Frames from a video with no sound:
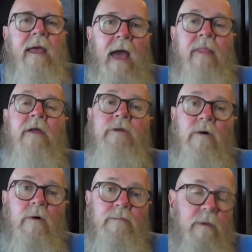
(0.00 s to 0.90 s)
And then
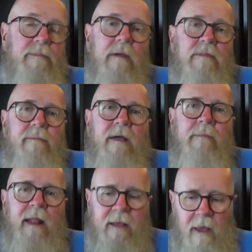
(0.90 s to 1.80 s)
the big
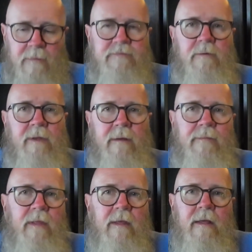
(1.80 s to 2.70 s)
money comes from the
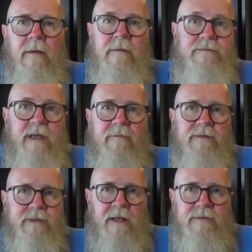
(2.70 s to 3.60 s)

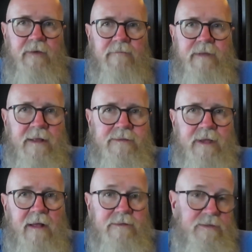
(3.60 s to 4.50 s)
7 cents, 15
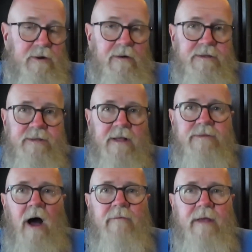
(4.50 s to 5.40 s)
cents, 30
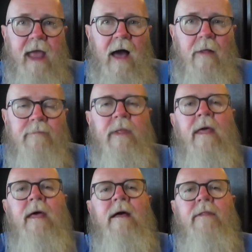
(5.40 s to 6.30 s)
cents off a gallon.
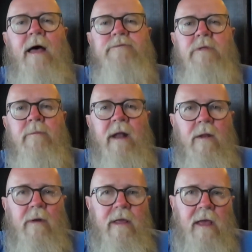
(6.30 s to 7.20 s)
That's where the
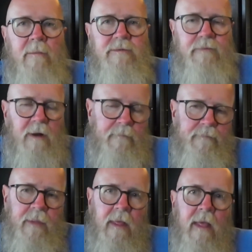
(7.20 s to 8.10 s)
money really comes from.
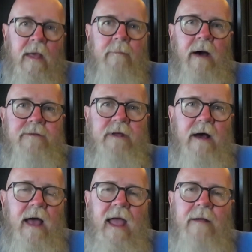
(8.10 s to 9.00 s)
But
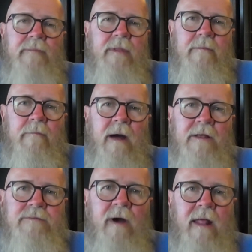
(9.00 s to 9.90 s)
hey,
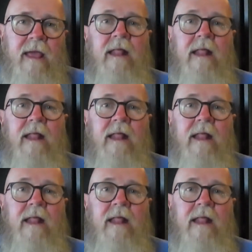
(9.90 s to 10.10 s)
money's money.